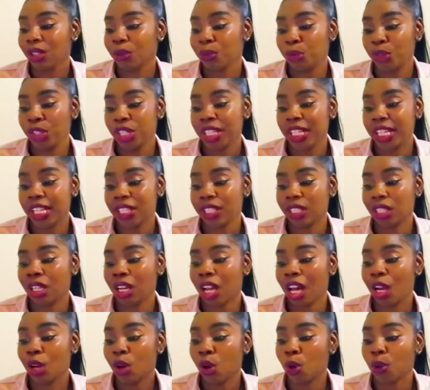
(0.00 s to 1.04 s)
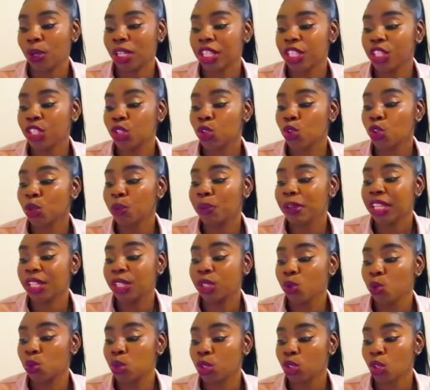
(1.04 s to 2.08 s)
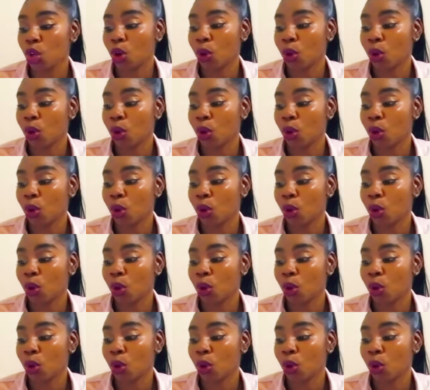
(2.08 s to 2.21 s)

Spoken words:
prenatal allowance could be used